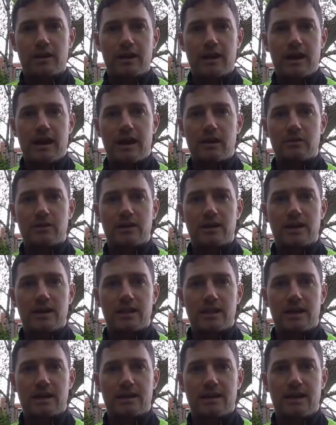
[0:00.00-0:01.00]
How do you
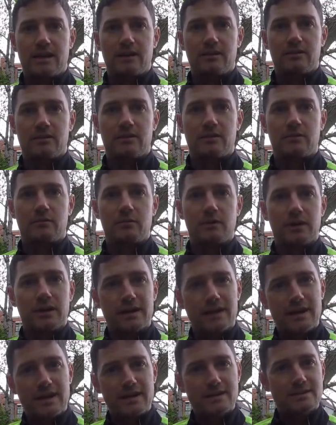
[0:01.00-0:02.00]
get that down? Well,
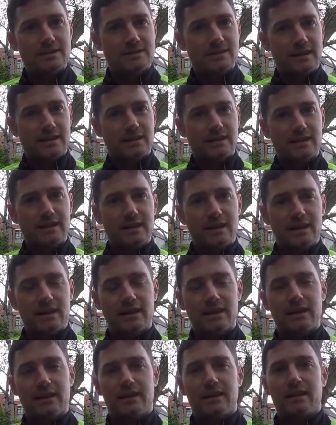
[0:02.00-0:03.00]
here's a technique
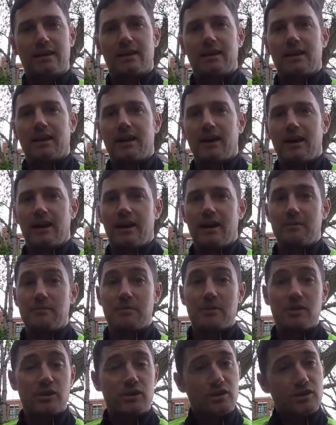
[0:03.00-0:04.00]

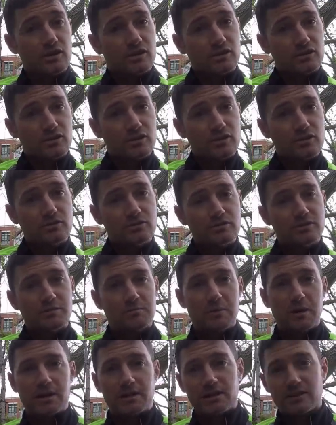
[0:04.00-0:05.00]
that you could use
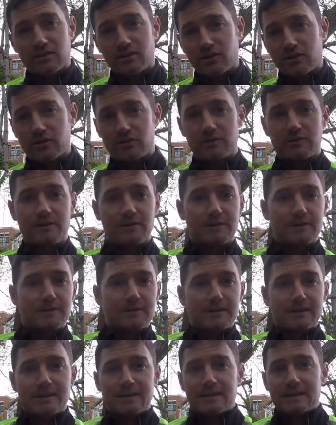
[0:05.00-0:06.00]
depending on,
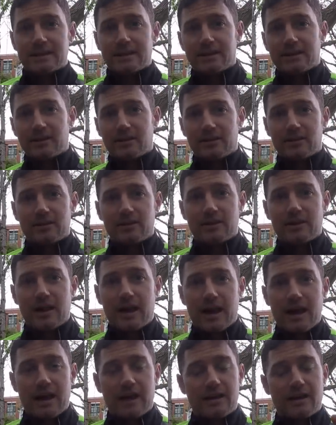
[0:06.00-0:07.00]
you know,
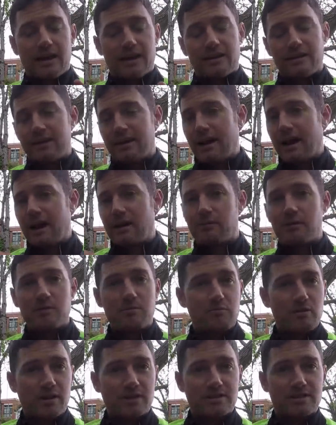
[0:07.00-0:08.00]
how many
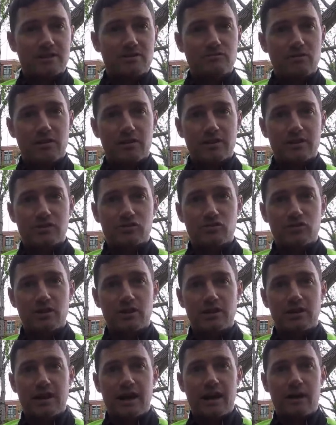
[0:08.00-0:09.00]
branches there are in the
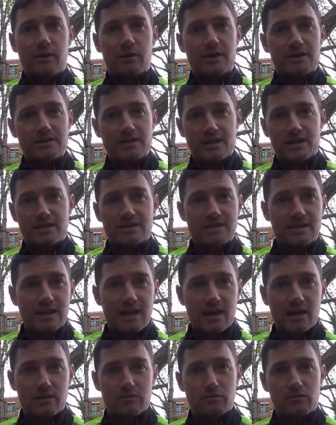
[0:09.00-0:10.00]
tree and how easy it is to
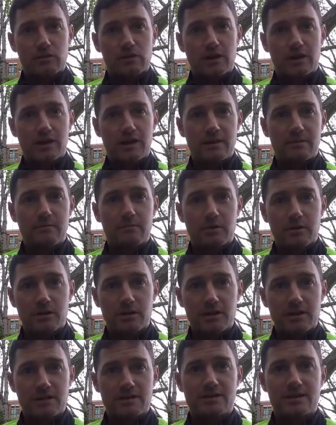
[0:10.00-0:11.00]
get a throw line in,
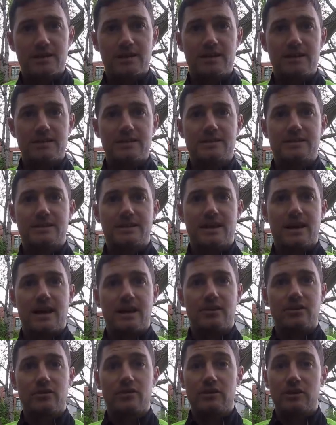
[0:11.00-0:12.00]
but this is
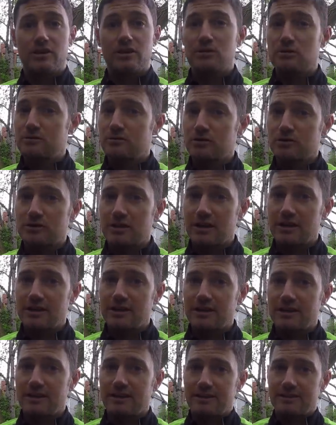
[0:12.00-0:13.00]
another useful technique.